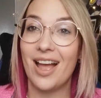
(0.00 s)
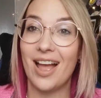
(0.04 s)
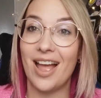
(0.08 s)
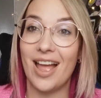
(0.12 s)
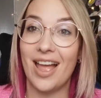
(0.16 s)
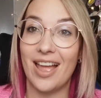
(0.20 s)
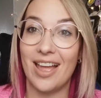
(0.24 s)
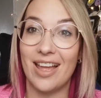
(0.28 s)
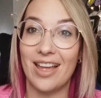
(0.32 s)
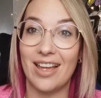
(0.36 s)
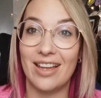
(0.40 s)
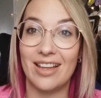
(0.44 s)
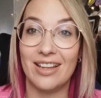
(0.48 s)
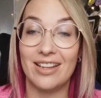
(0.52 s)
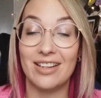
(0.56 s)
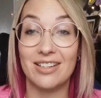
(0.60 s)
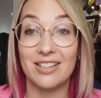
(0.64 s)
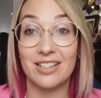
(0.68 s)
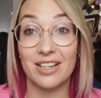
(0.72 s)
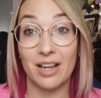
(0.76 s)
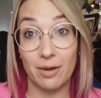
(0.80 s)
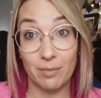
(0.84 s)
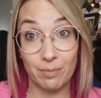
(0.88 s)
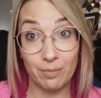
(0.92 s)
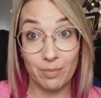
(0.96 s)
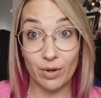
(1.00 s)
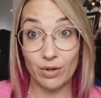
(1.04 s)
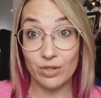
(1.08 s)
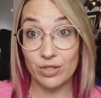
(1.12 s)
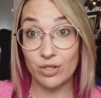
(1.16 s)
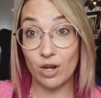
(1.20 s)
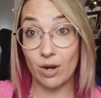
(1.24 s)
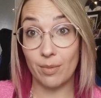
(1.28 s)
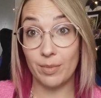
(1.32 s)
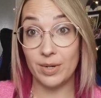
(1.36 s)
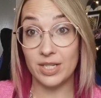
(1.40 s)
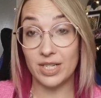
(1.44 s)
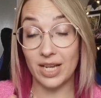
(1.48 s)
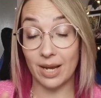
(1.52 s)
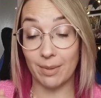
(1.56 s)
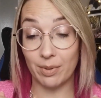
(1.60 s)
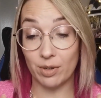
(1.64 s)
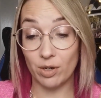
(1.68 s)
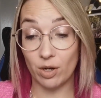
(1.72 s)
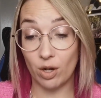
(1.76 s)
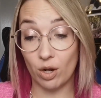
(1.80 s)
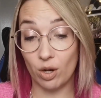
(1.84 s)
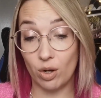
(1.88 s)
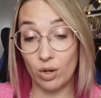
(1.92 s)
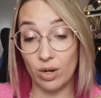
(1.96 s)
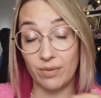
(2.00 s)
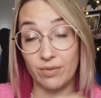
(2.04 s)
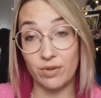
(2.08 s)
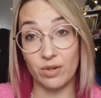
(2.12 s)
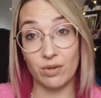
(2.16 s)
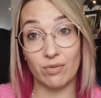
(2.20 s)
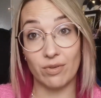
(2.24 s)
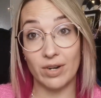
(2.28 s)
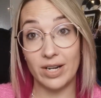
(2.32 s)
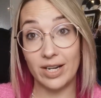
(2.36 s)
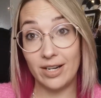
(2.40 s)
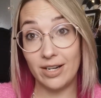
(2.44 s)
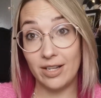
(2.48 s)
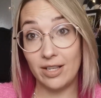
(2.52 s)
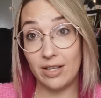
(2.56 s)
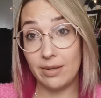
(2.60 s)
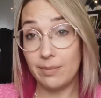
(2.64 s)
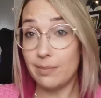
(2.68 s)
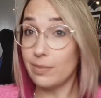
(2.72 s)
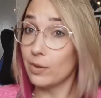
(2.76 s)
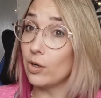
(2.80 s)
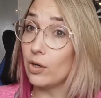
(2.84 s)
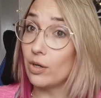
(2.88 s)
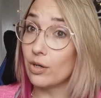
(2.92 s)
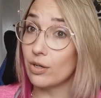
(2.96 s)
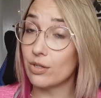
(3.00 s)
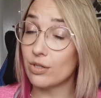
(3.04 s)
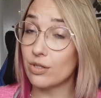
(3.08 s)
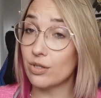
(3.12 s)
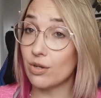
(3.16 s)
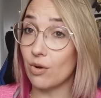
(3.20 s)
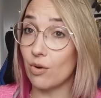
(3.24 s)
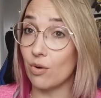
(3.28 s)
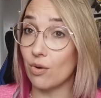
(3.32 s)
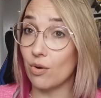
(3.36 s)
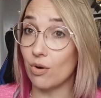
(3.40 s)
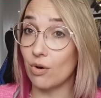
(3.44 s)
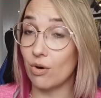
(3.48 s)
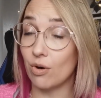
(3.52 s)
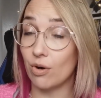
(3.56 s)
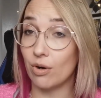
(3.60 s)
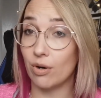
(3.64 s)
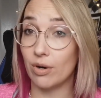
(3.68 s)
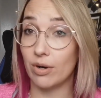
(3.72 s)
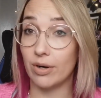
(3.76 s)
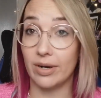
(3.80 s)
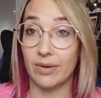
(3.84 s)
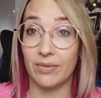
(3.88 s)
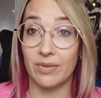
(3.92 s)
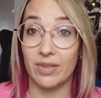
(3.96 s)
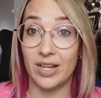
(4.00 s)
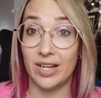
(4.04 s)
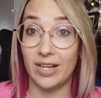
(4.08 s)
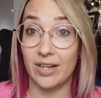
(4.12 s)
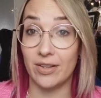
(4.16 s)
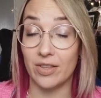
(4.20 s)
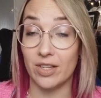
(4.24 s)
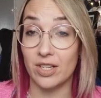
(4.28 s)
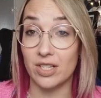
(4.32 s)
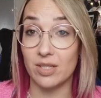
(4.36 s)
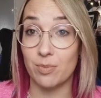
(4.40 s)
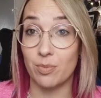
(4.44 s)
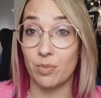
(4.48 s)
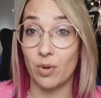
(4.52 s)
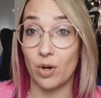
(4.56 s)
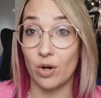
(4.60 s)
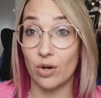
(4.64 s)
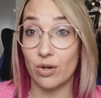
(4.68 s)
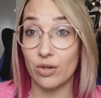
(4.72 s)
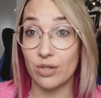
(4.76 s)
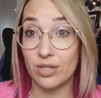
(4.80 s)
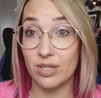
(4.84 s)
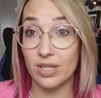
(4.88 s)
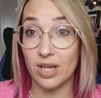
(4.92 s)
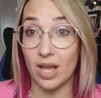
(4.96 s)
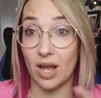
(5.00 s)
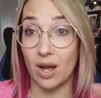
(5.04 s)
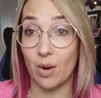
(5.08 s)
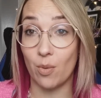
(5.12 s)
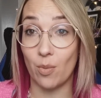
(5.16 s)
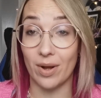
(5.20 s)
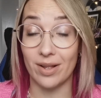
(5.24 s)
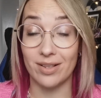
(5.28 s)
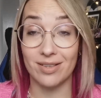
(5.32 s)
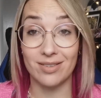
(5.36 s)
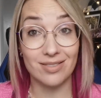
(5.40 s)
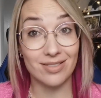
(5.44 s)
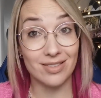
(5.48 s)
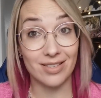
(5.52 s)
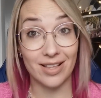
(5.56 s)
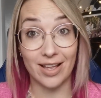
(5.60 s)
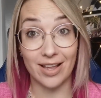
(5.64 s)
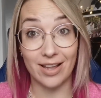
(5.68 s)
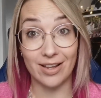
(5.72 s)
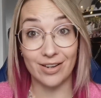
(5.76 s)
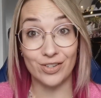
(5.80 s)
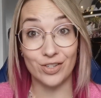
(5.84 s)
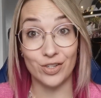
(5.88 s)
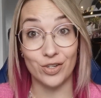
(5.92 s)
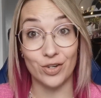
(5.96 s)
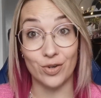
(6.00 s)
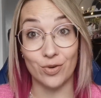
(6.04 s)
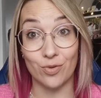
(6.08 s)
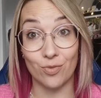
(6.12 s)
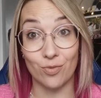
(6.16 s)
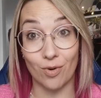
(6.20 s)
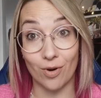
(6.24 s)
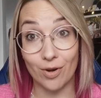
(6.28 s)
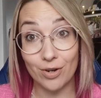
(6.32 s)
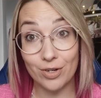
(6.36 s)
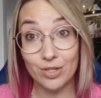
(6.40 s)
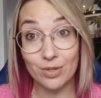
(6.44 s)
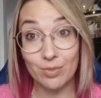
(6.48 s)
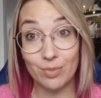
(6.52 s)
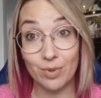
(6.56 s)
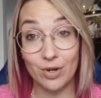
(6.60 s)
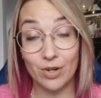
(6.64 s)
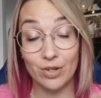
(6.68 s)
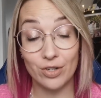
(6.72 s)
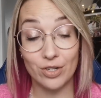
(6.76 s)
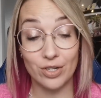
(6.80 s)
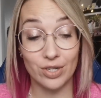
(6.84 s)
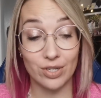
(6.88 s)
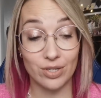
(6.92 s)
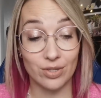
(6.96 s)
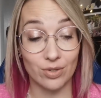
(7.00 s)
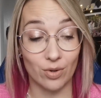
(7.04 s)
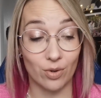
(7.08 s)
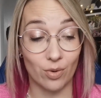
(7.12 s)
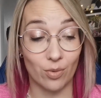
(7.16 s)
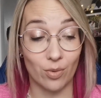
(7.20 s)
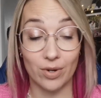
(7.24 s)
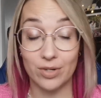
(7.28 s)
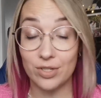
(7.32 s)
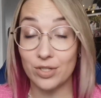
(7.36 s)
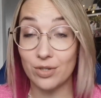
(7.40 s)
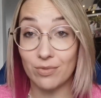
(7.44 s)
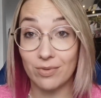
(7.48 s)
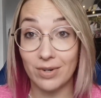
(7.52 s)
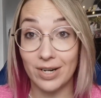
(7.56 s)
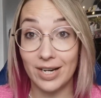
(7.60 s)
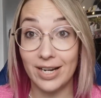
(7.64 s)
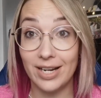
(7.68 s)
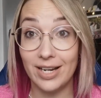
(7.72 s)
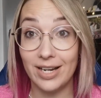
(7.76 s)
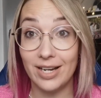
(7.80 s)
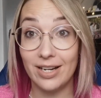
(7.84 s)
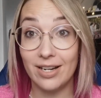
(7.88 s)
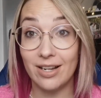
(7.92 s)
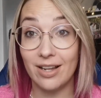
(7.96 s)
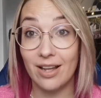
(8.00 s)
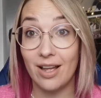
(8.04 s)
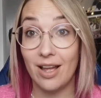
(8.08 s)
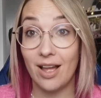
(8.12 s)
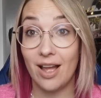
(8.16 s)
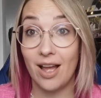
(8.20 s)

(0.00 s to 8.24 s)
and post a comment down below if you've read any books, or if any of these books are ones that you want to purchase or want to read.